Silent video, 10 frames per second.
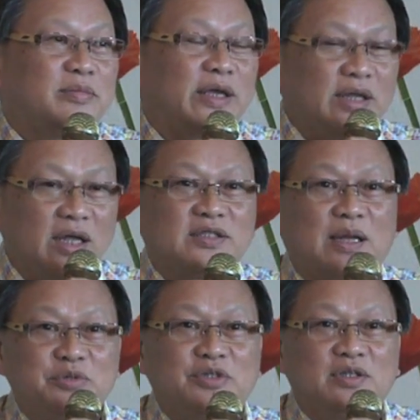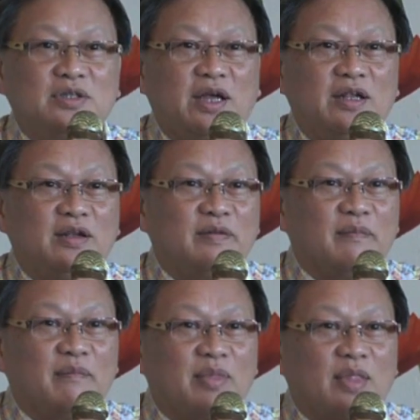take an assumption that
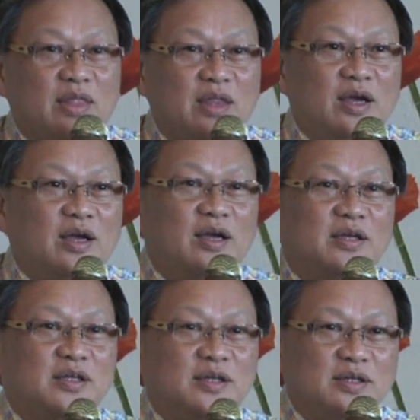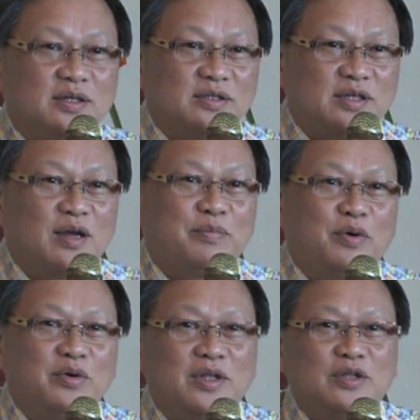the
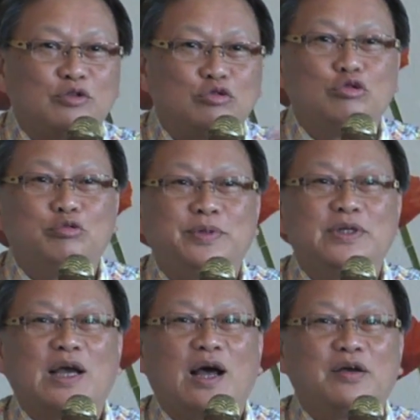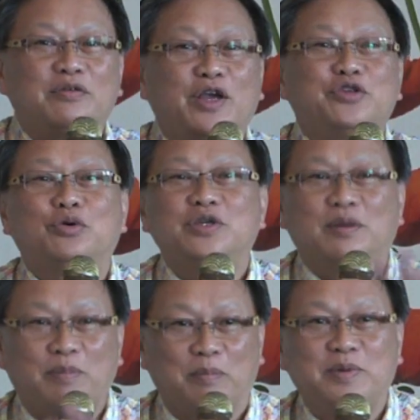Singaporean to PR ratio
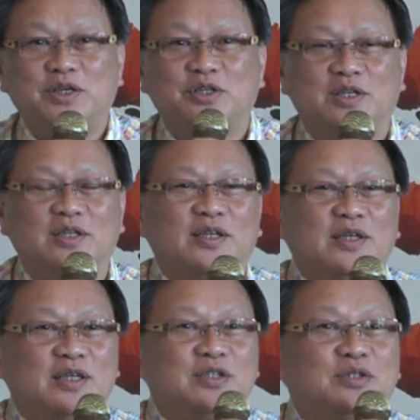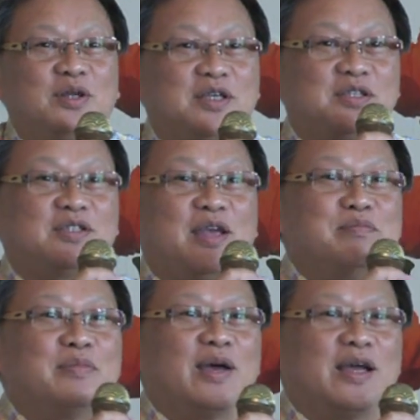in the population is not the
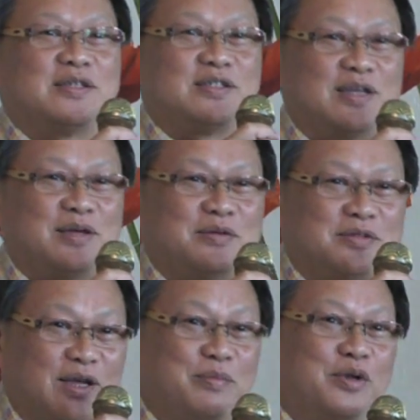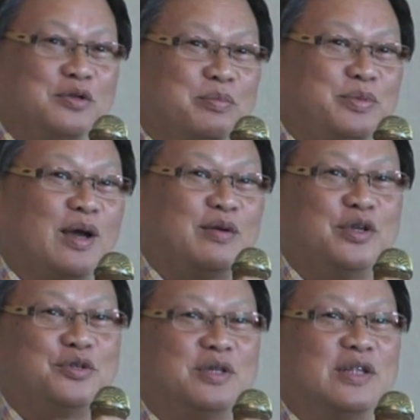same as the Singaporean to PR
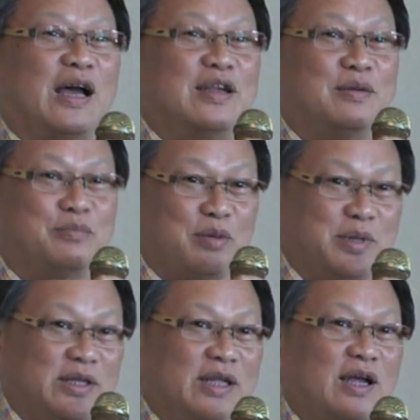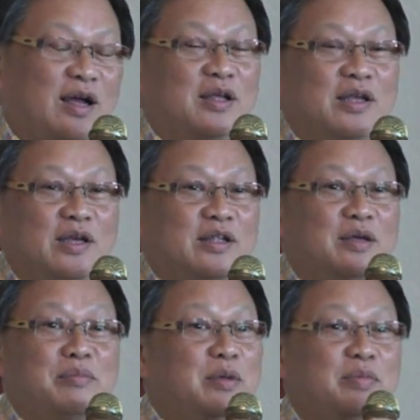ratio in the unemployment data,
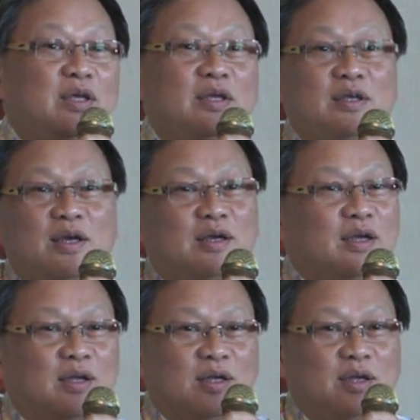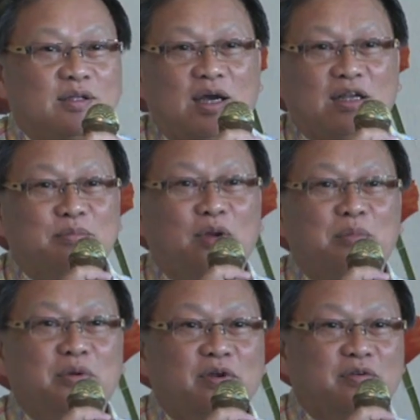then maybe the
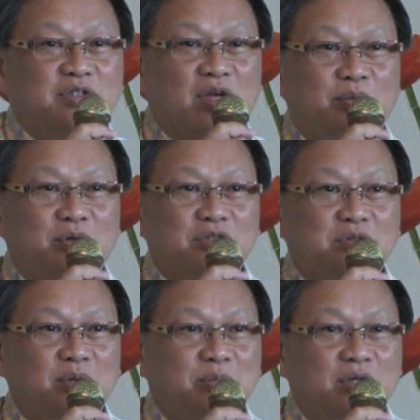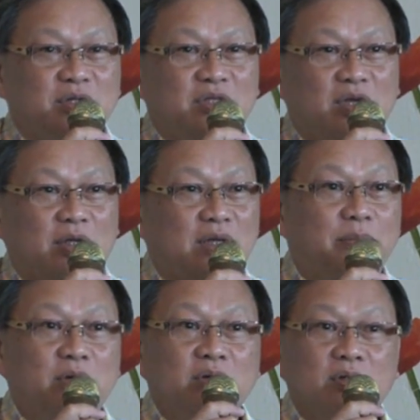unemployment rate for Singaporeans may be, say, about
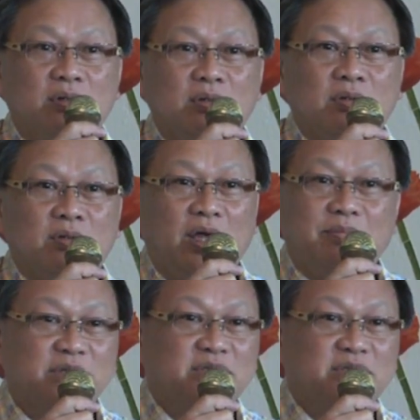double, 8%